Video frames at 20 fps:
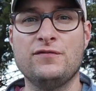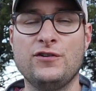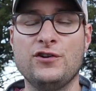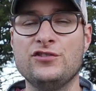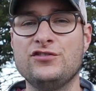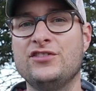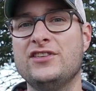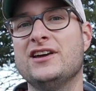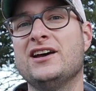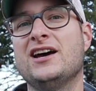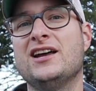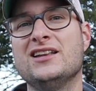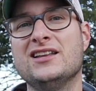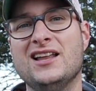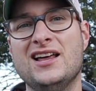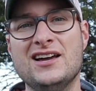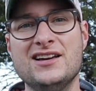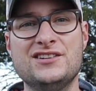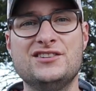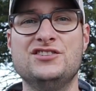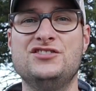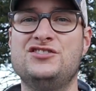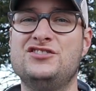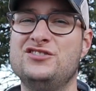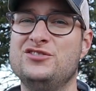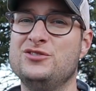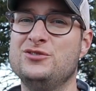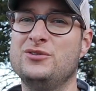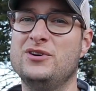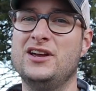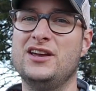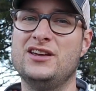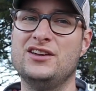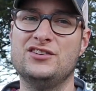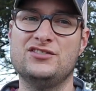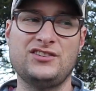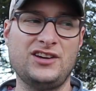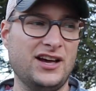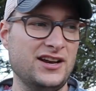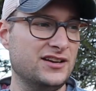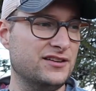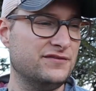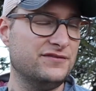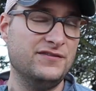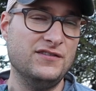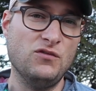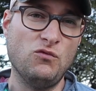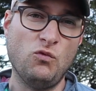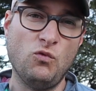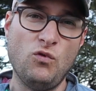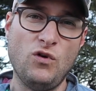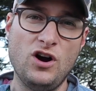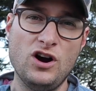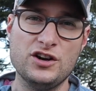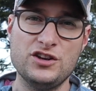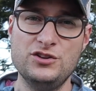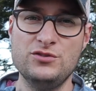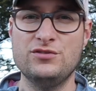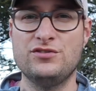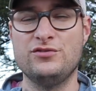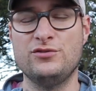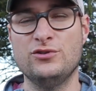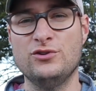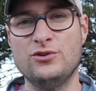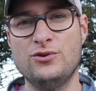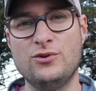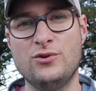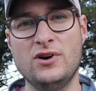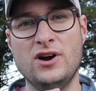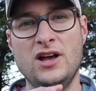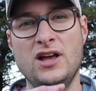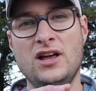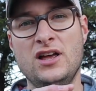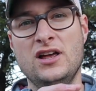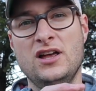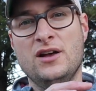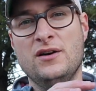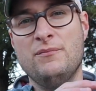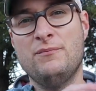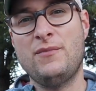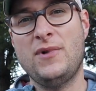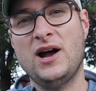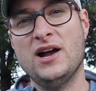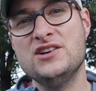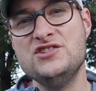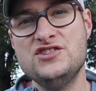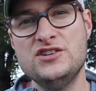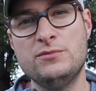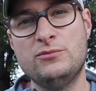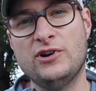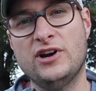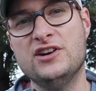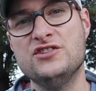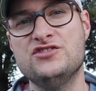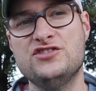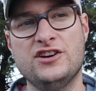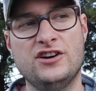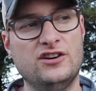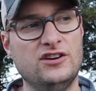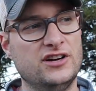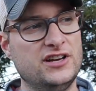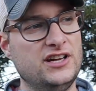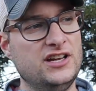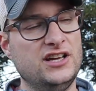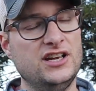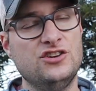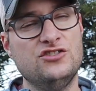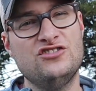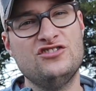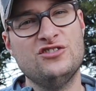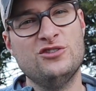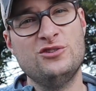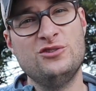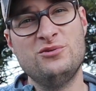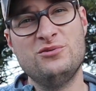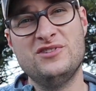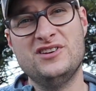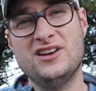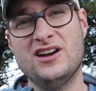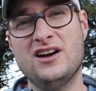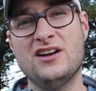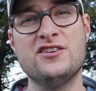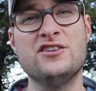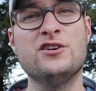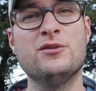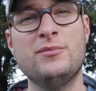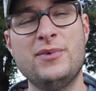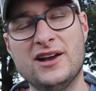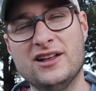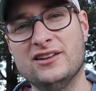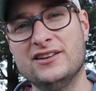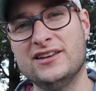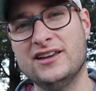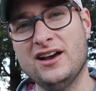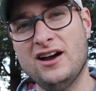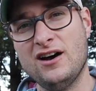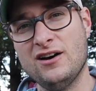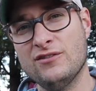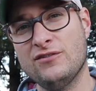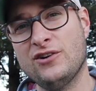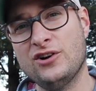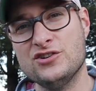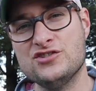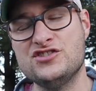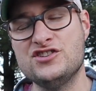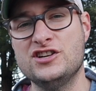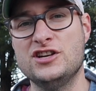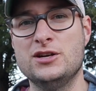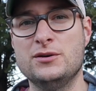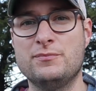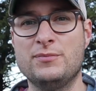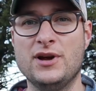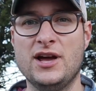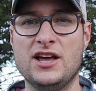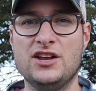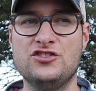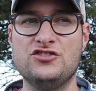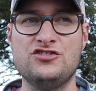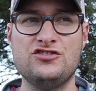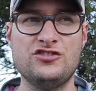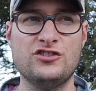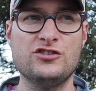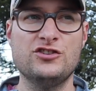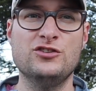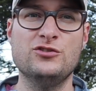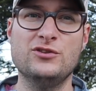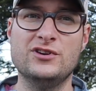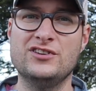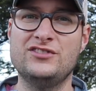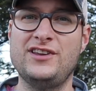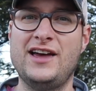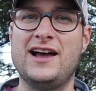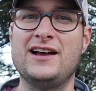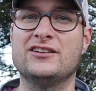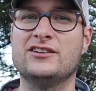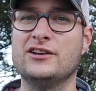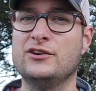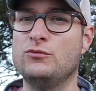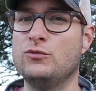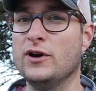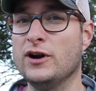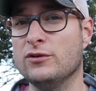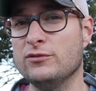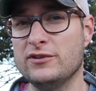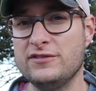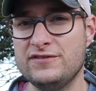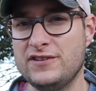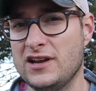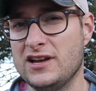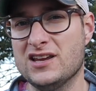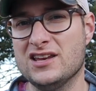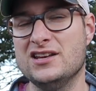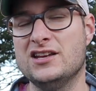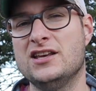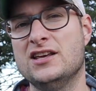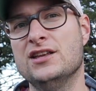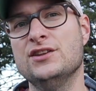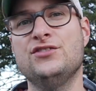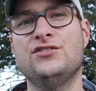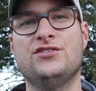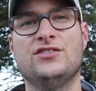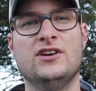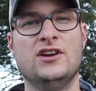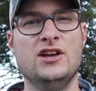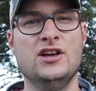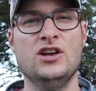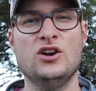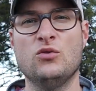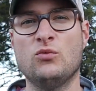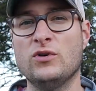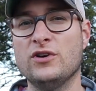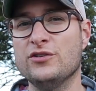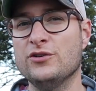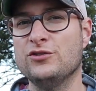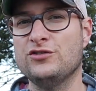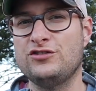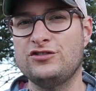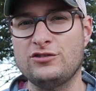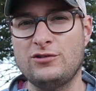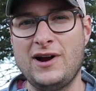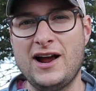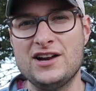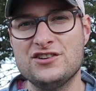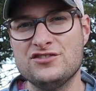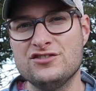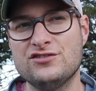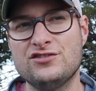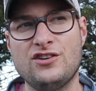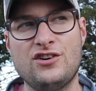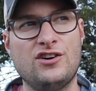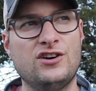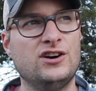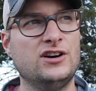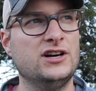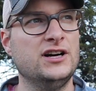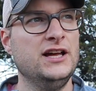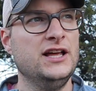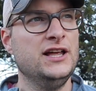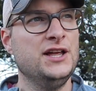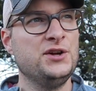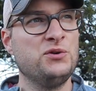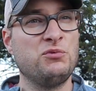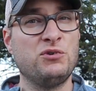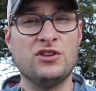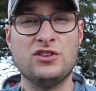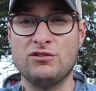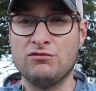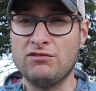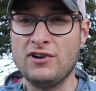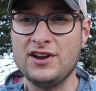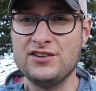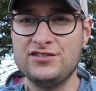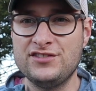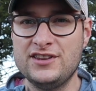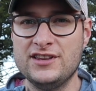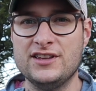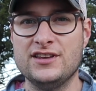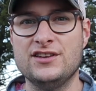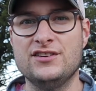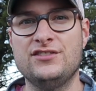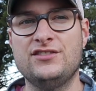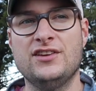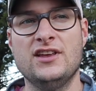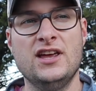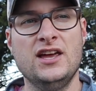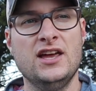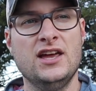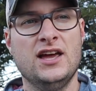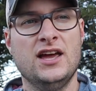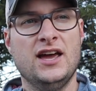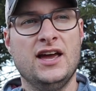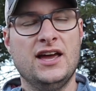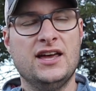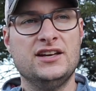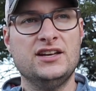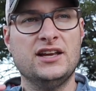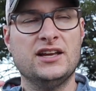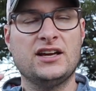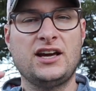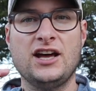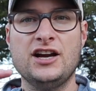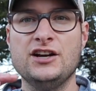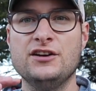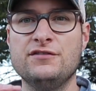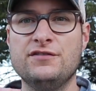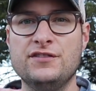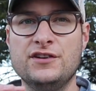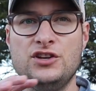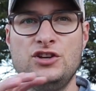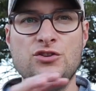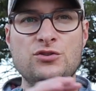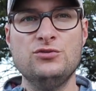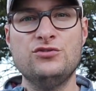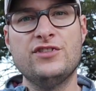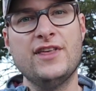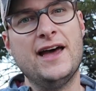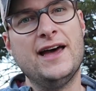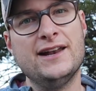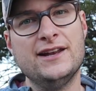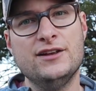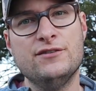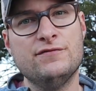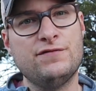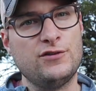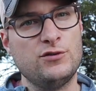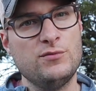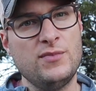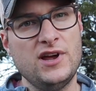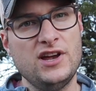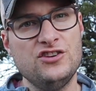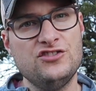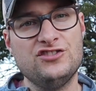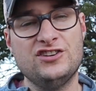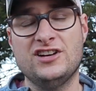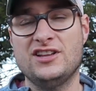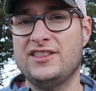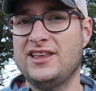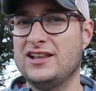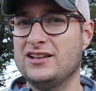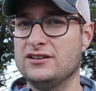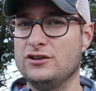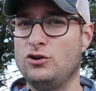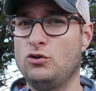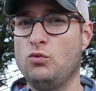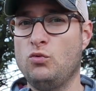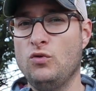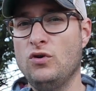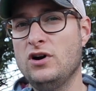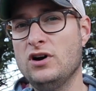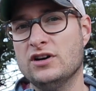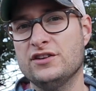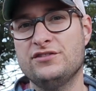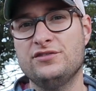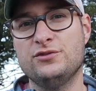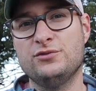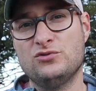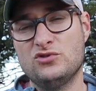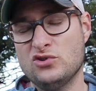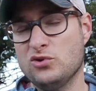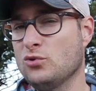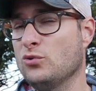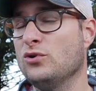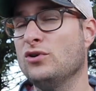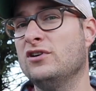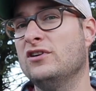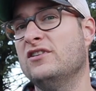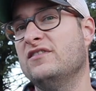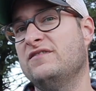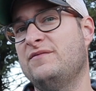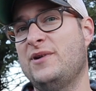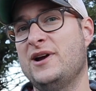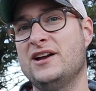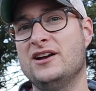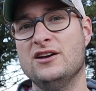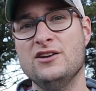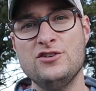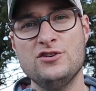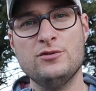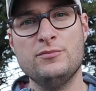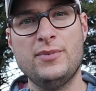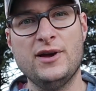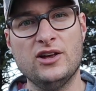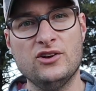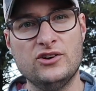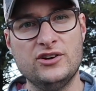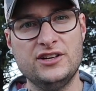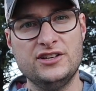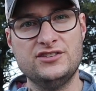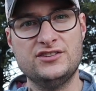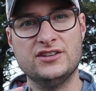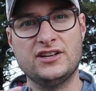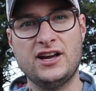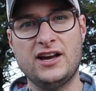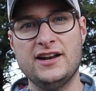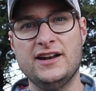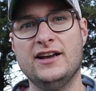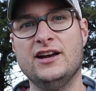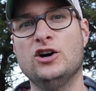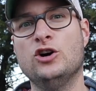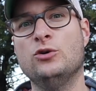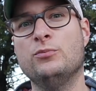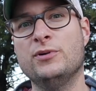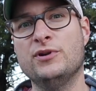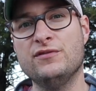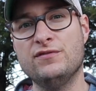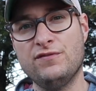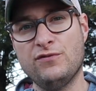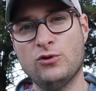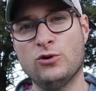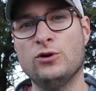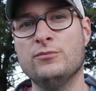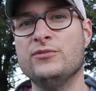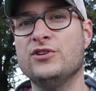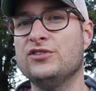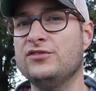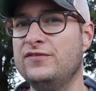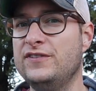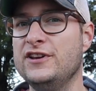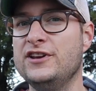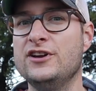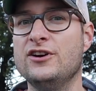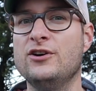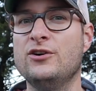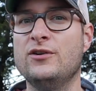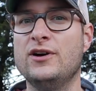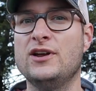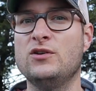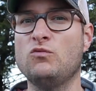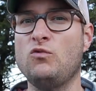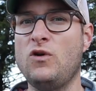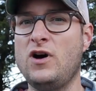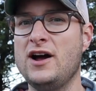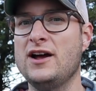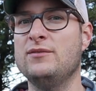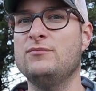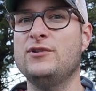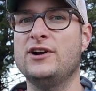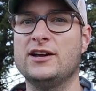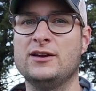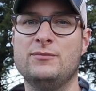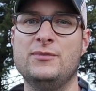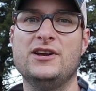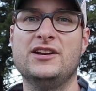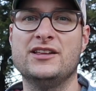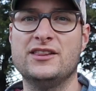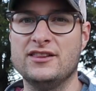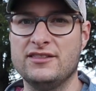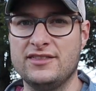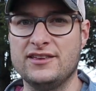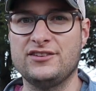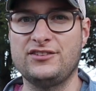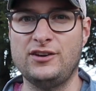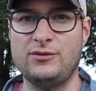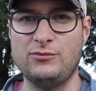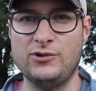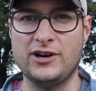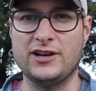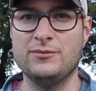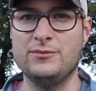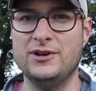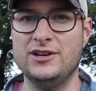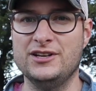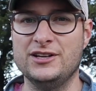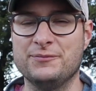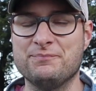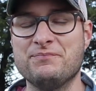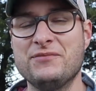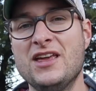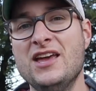First thing I'd like to do is kind of walk you through my Jeep Grand Cherokee and show you the underbelly of our Jeep and show you exactly where we've taken hits, where those scratches are, where the rust is, and kind of use that information and that little walkthrough tour of my underbelly to kind of help inform this video and why I'm recommending the things I'm recommending.